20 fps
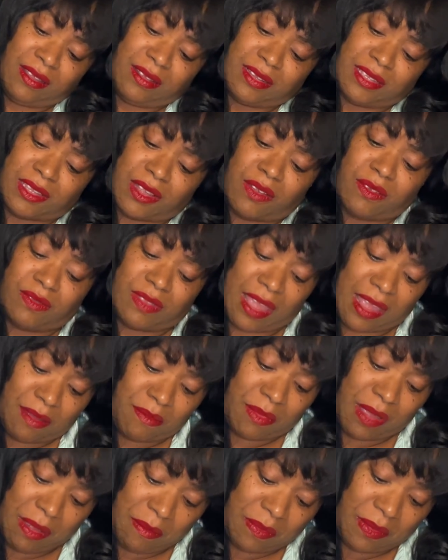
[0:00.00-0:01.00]
So that
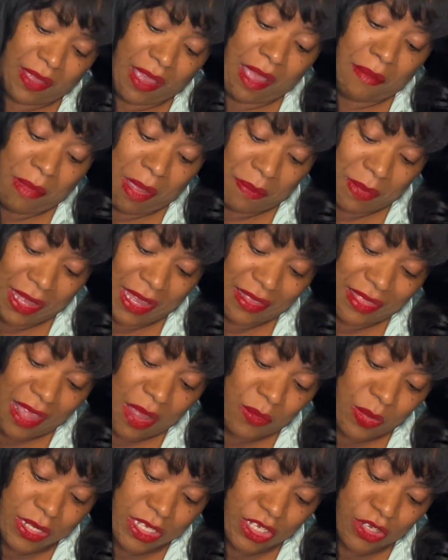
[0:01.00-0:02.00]
I might be getting that
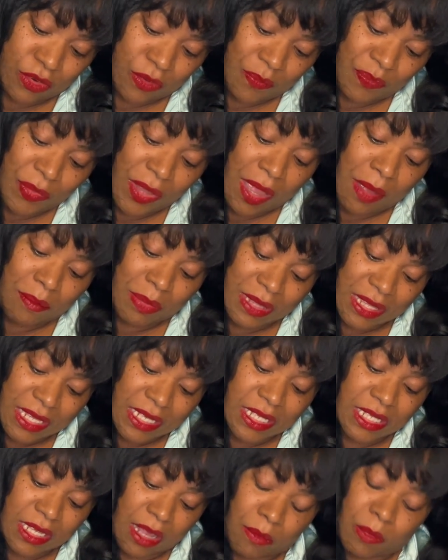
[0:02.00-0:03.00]
one too. But this
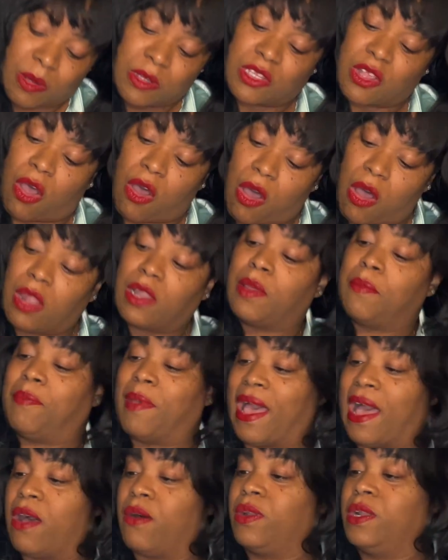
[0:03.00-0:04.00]
summer is all
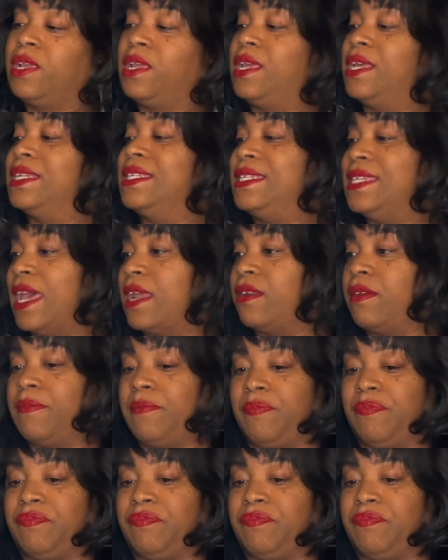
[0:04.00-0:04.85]
about denim.